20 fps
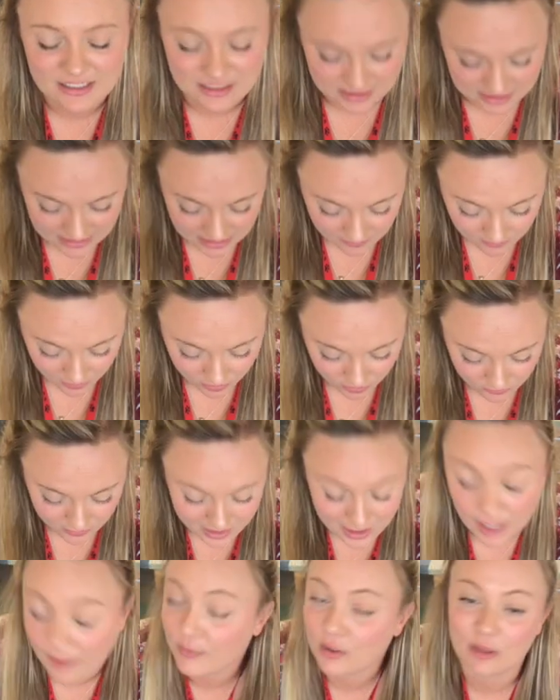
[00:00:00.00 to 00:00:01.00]
And step
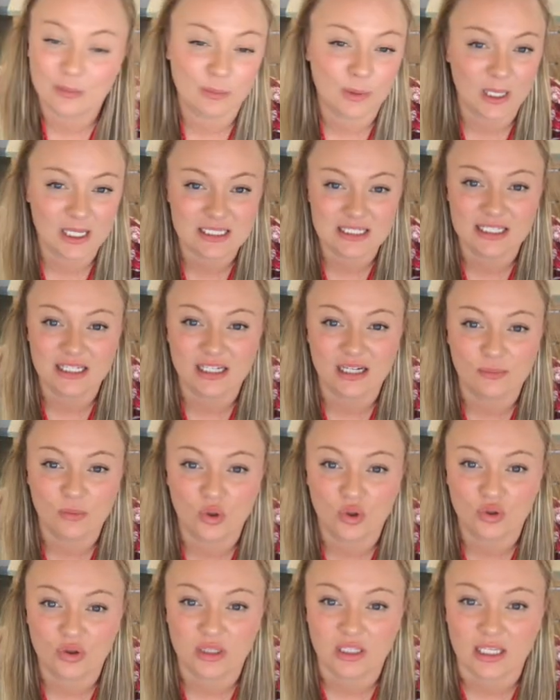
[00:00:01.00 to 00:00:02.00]
3, I'm compressing and I'm
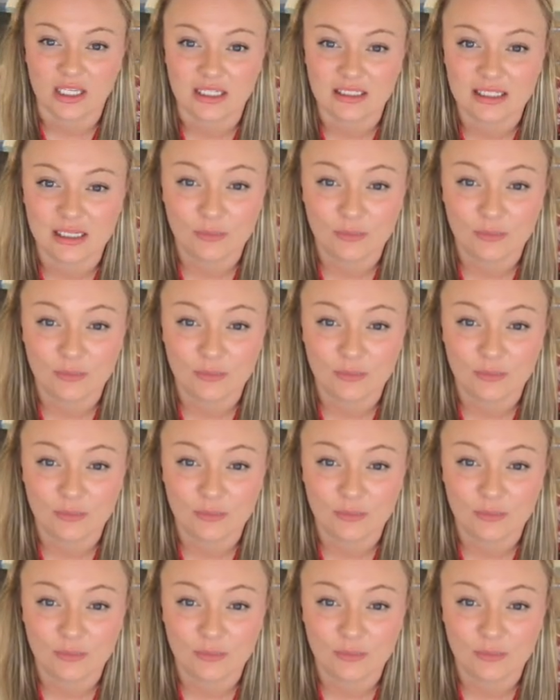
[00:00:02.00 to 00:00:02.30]
holding it.